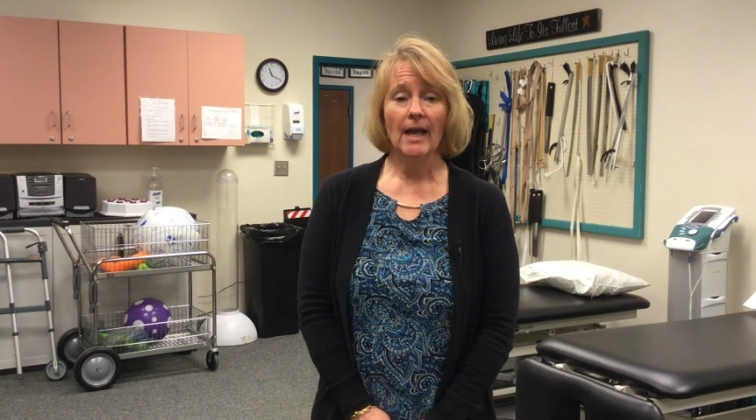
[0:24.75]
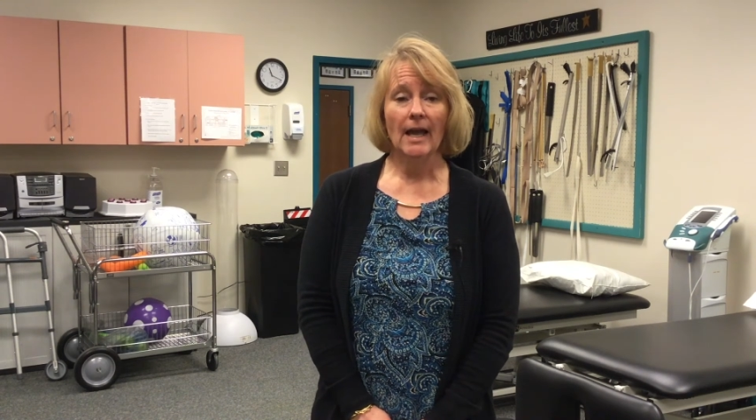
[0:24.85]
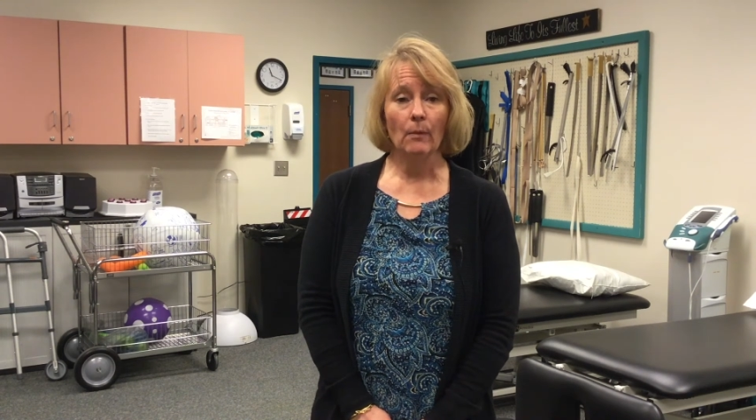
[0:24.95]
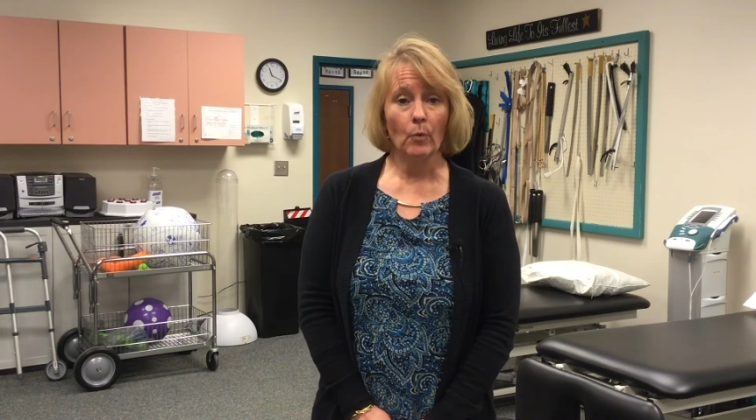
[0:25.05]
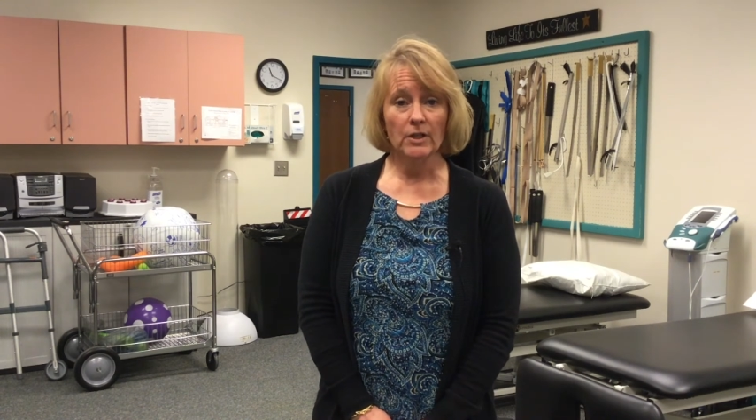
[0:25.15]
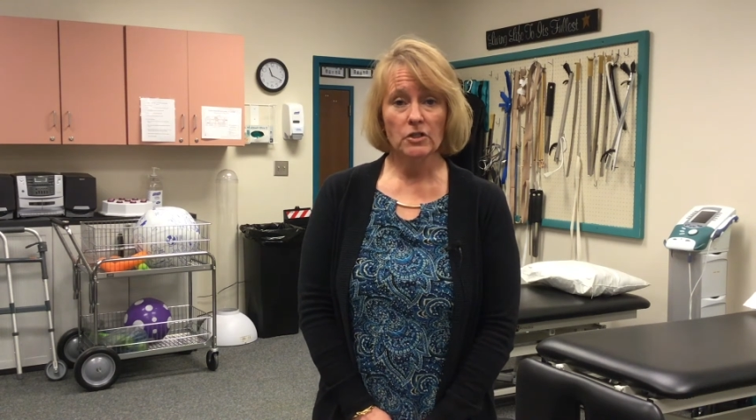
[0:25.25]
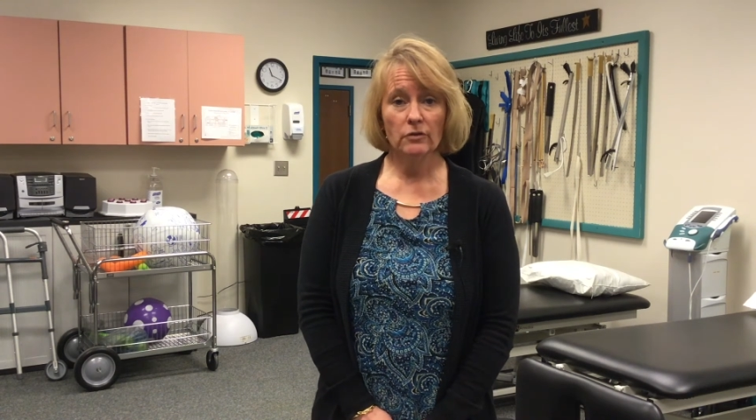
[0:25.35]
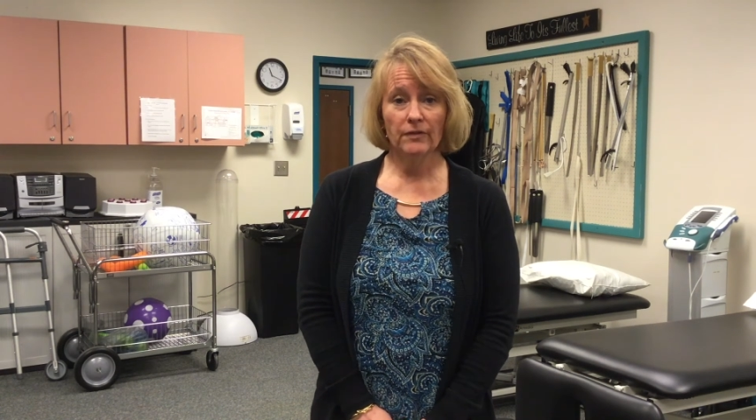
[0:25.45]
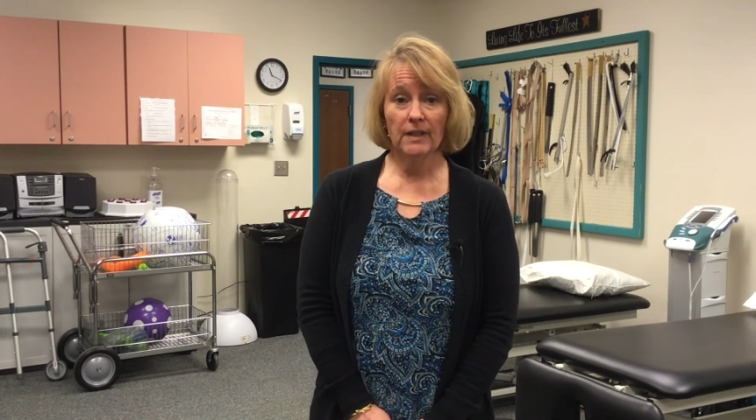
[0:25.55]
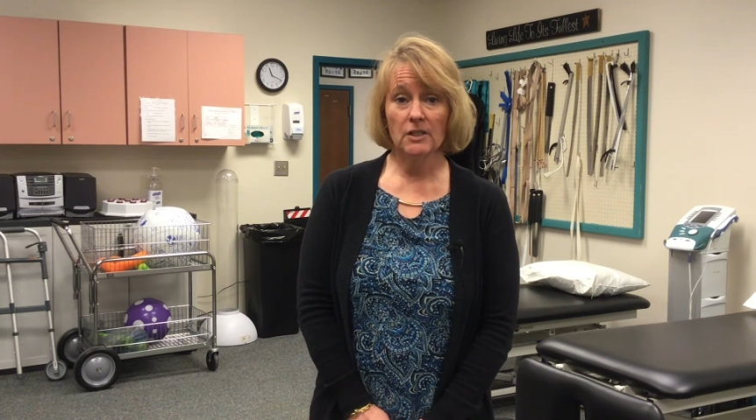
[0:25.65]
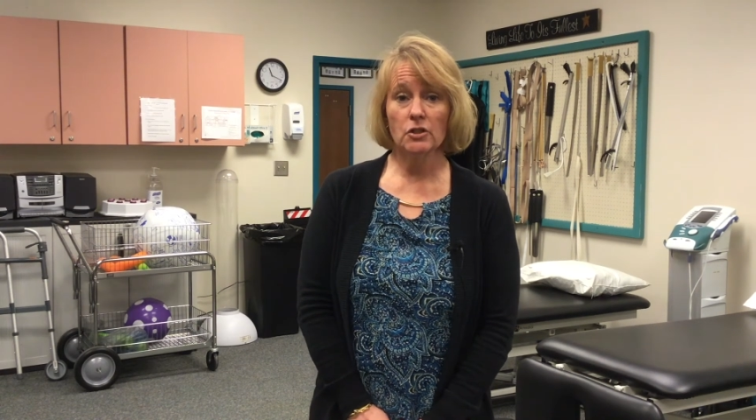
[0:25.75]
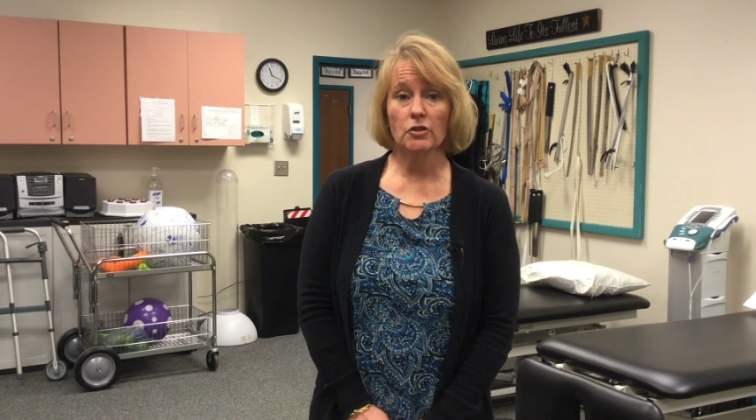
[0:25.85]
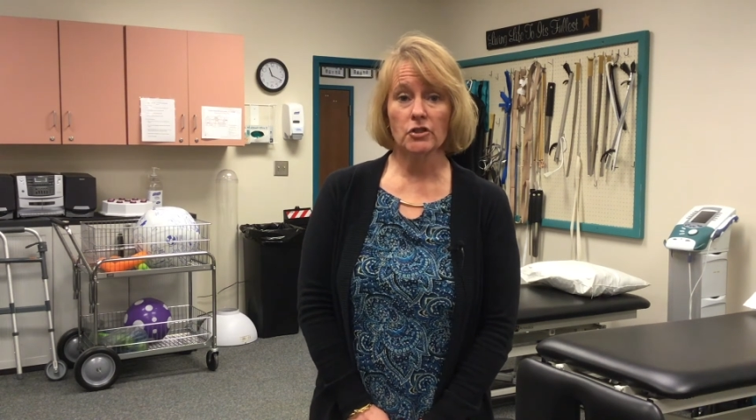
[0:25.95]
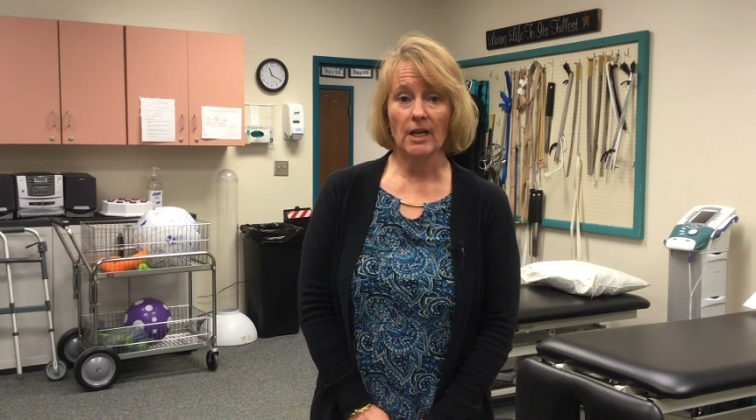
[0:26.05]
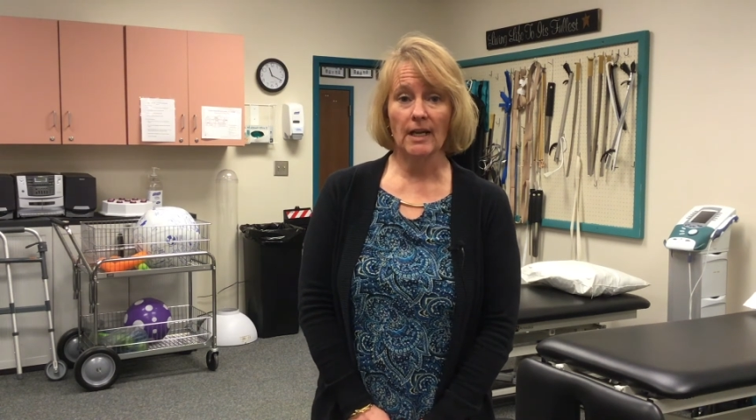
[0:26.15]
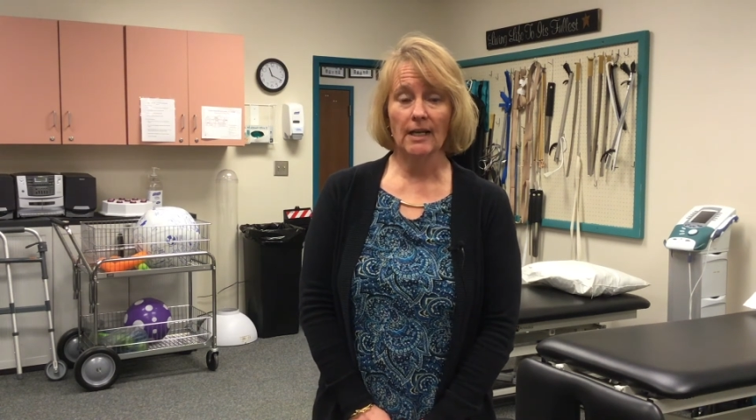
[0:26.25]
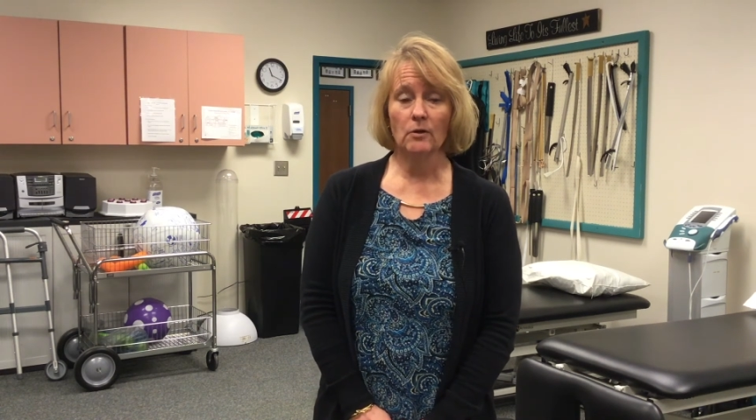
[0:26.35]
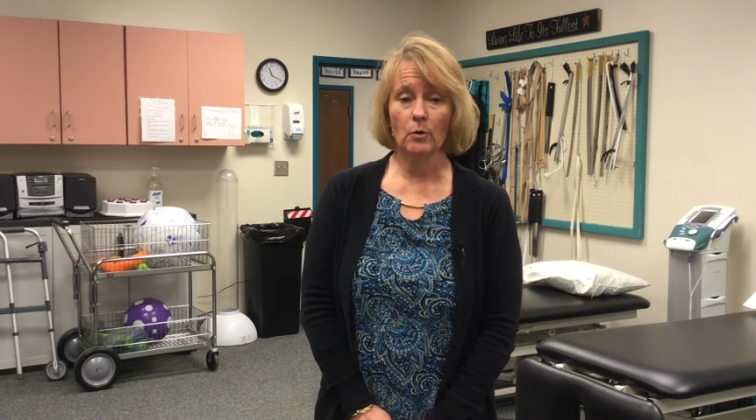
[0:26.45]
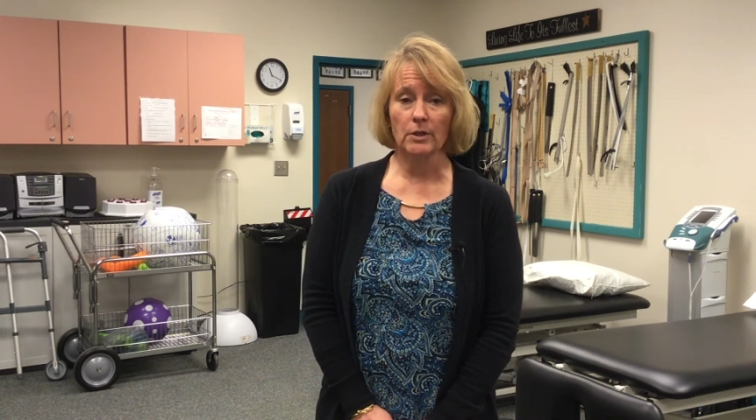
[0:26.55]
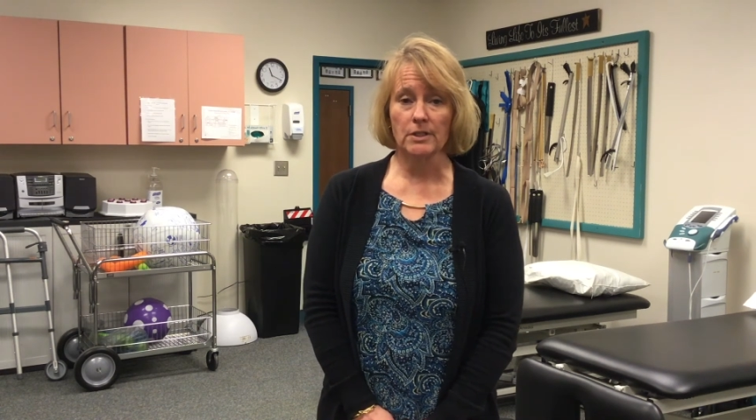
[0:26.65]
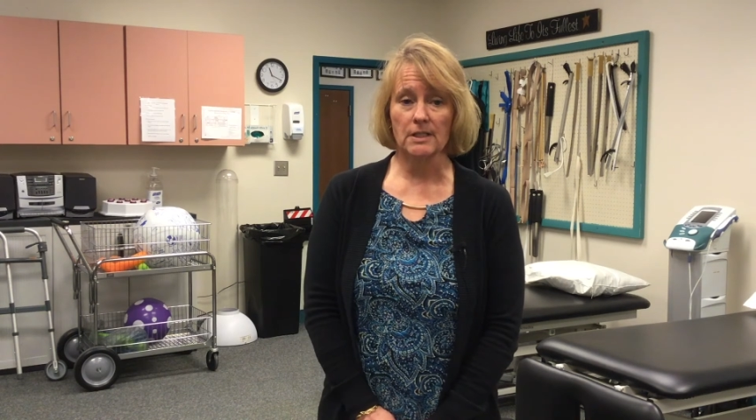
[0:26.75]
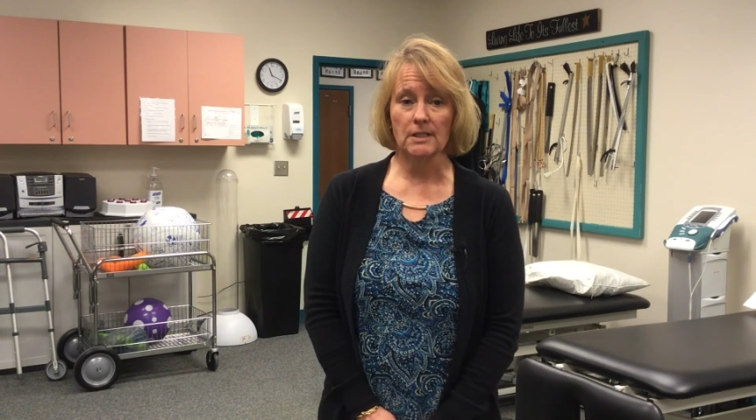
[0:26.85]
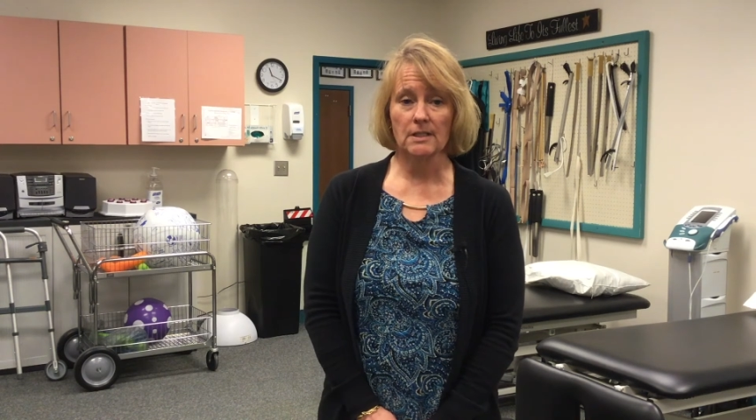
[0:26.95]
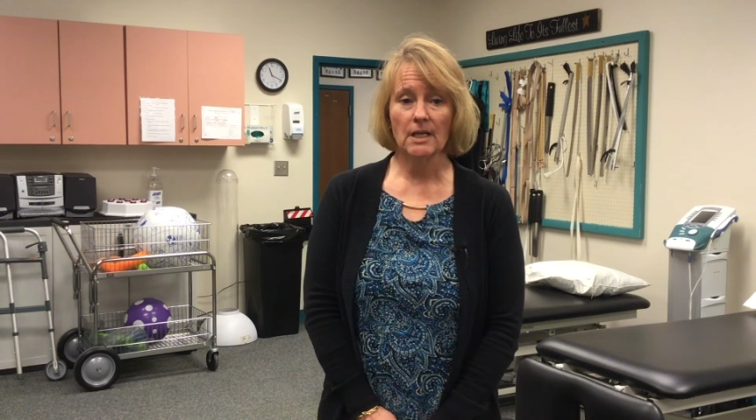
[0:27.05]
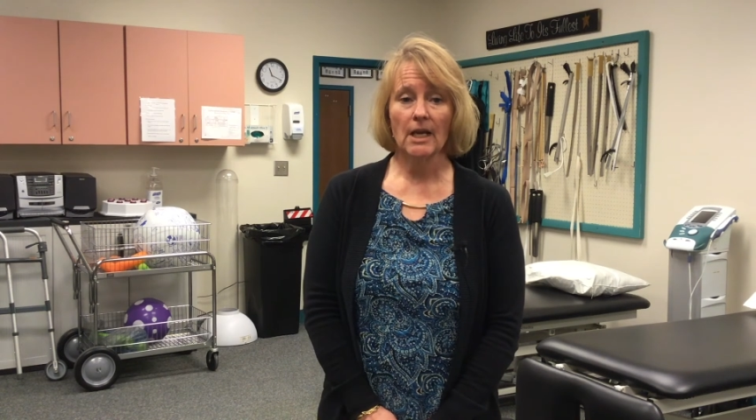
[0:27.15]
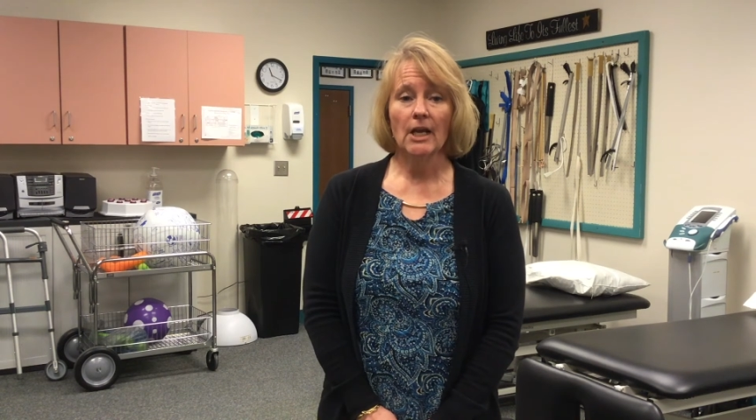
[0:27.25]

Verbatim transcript: and once you finish your Gen Ed courses,